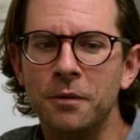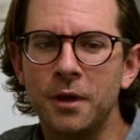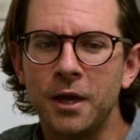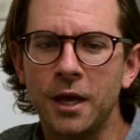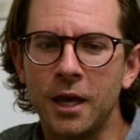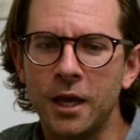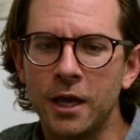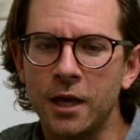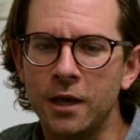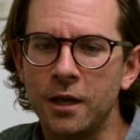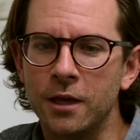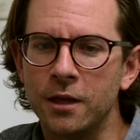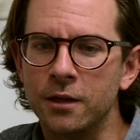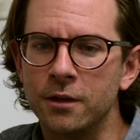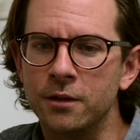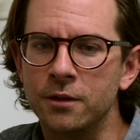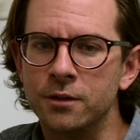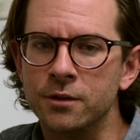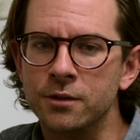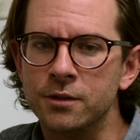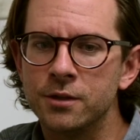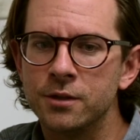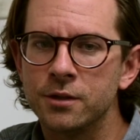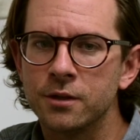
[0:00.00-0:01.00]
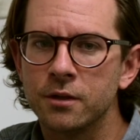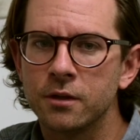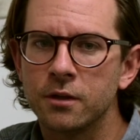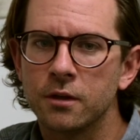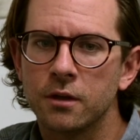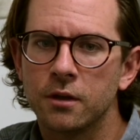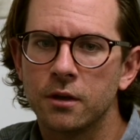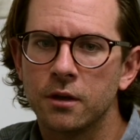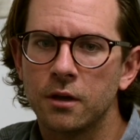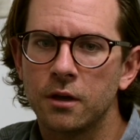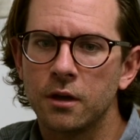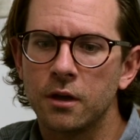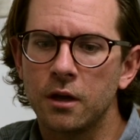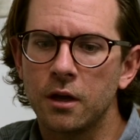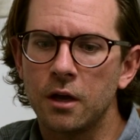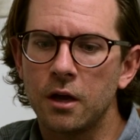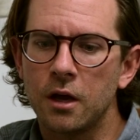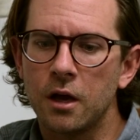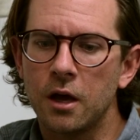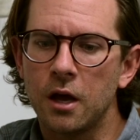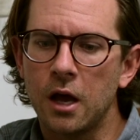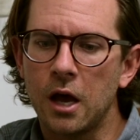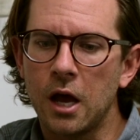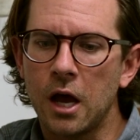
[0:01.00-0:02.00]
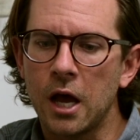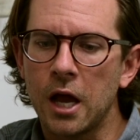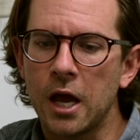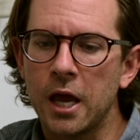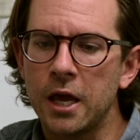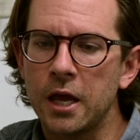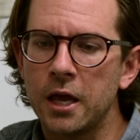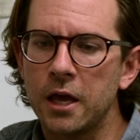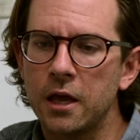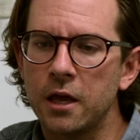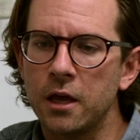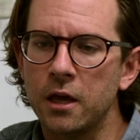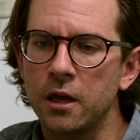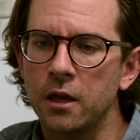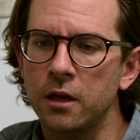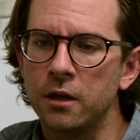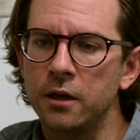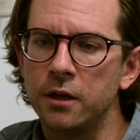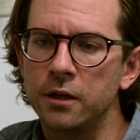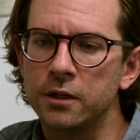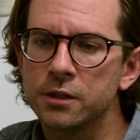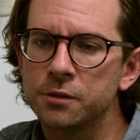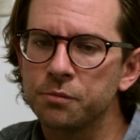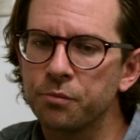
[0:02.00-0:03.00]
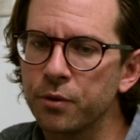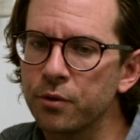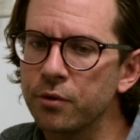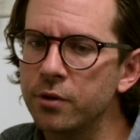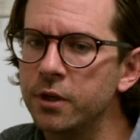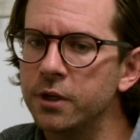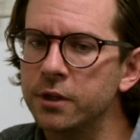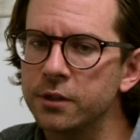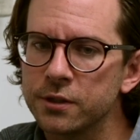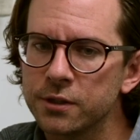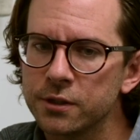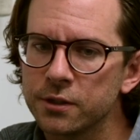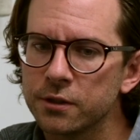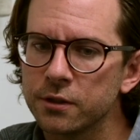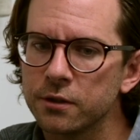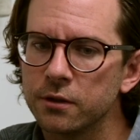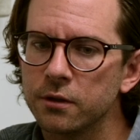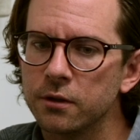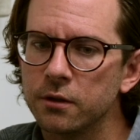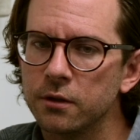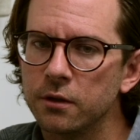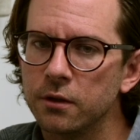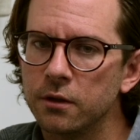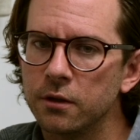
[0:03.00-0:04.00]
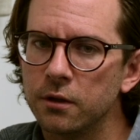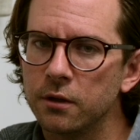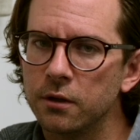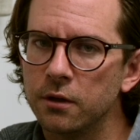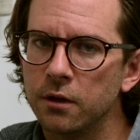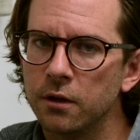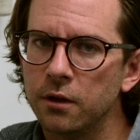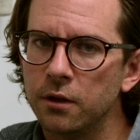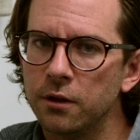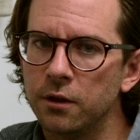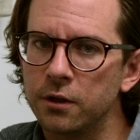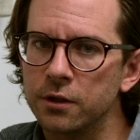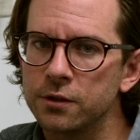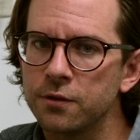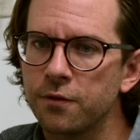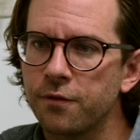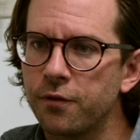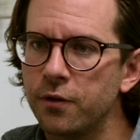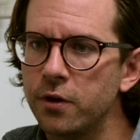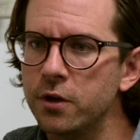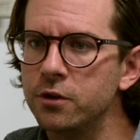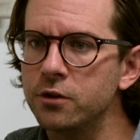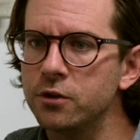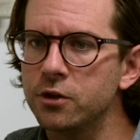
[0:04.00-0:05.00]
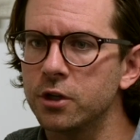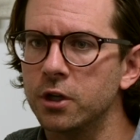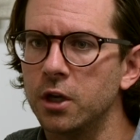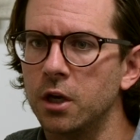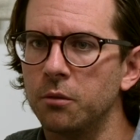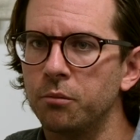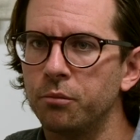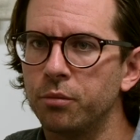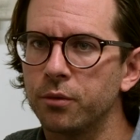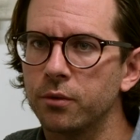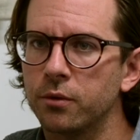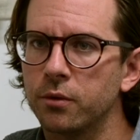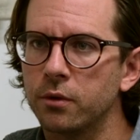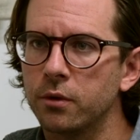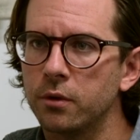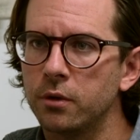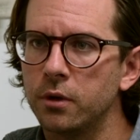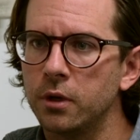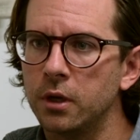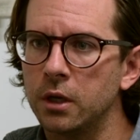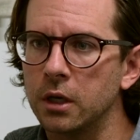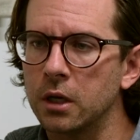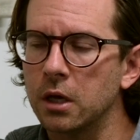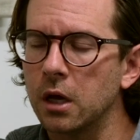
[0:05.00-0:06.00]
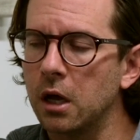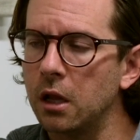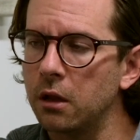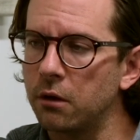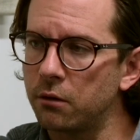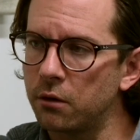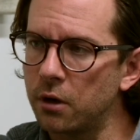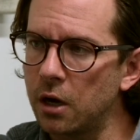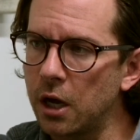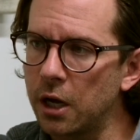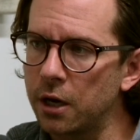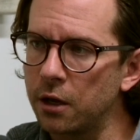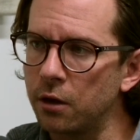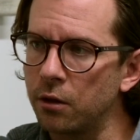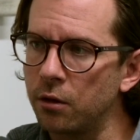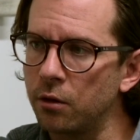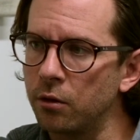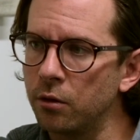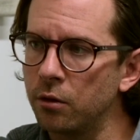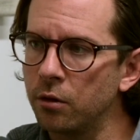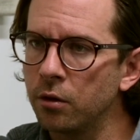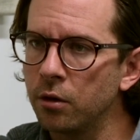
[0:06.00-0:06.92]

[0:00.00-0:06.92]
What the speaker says: and I had experienced this friendship in Colorado.